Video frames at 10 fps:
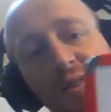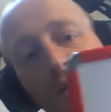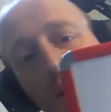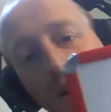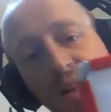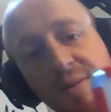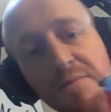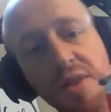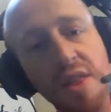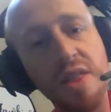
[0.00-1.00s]
Well,
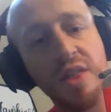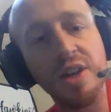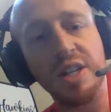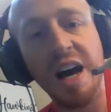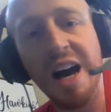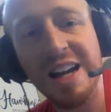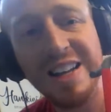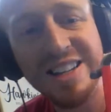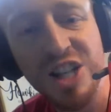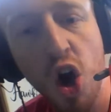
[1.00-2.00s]
the dot
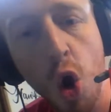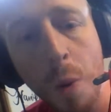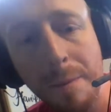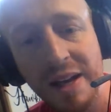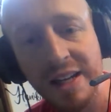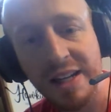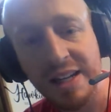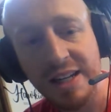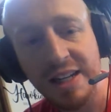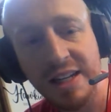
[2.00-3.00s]
is open,
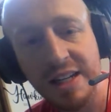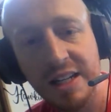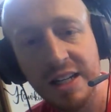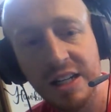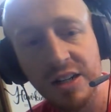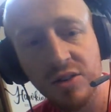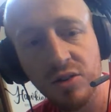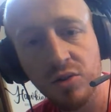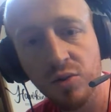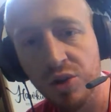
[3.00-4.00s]

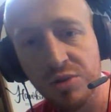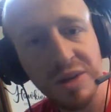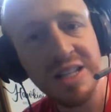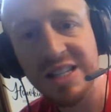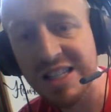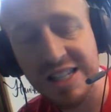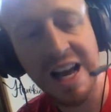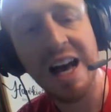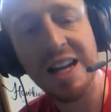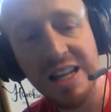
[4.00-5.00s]
which means it's
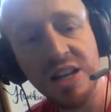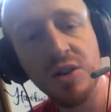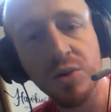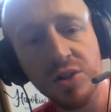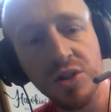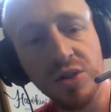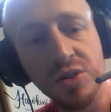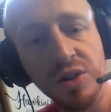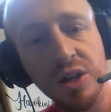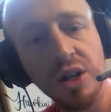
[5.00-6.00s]
not equal to.
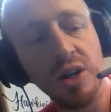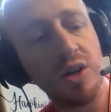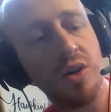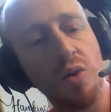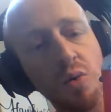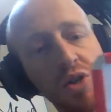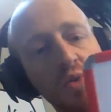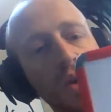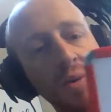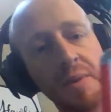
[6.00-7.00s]
Which
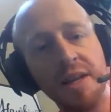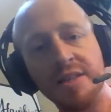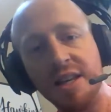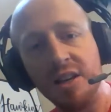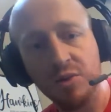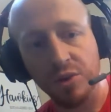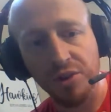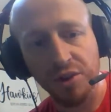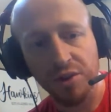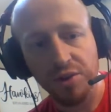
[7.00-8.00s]
one means equal
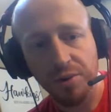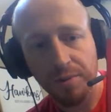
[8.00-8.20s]
to?